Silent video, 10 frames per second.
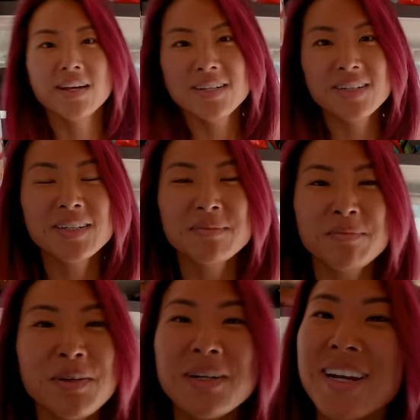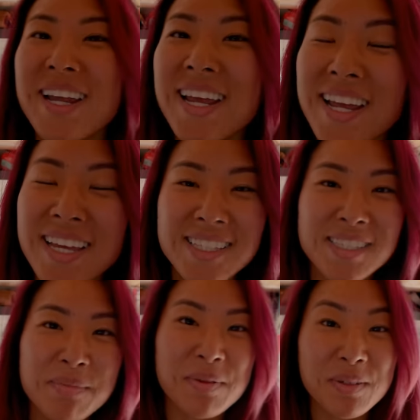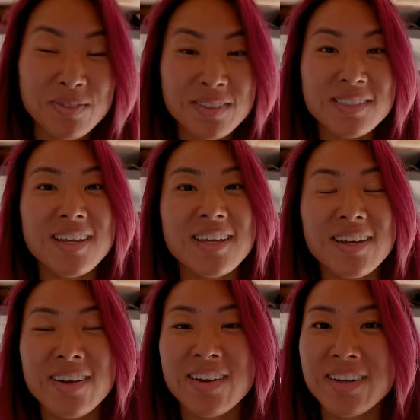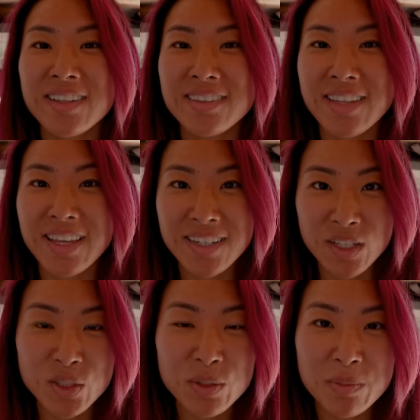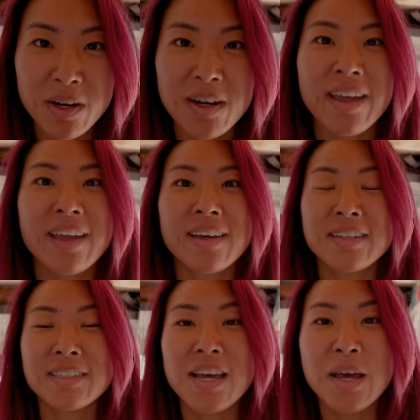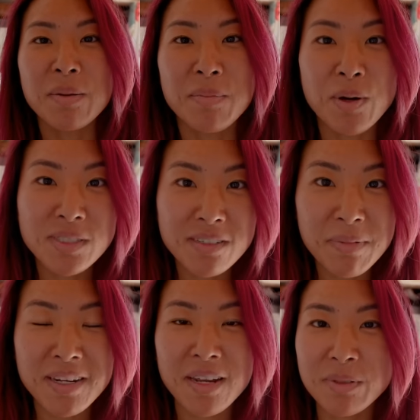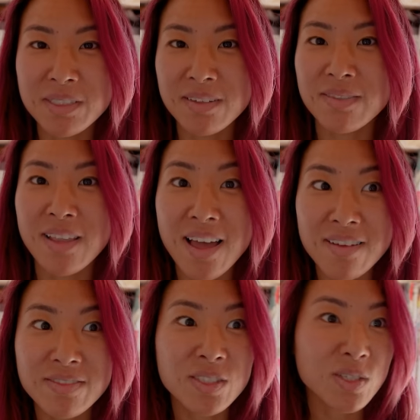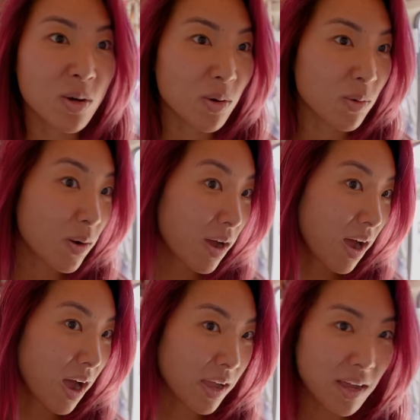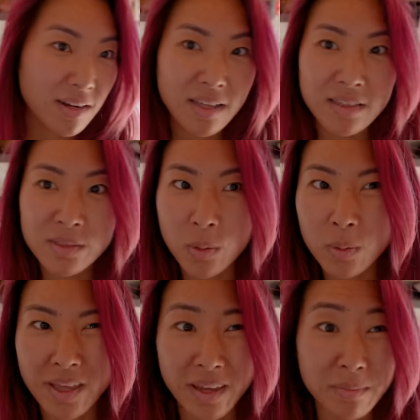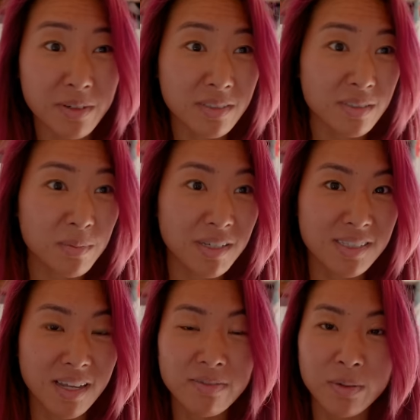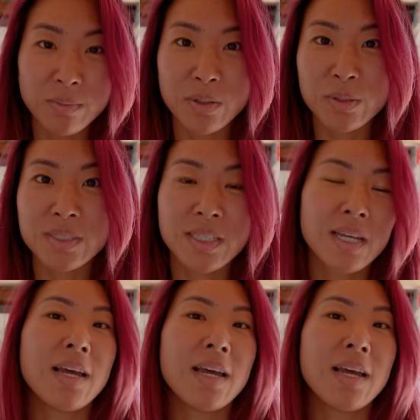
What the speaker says: Good morning! It's a beautiful day here in Lake Cachuma and most of my neighbors have left, so I kind of had this whole campground to myself almost.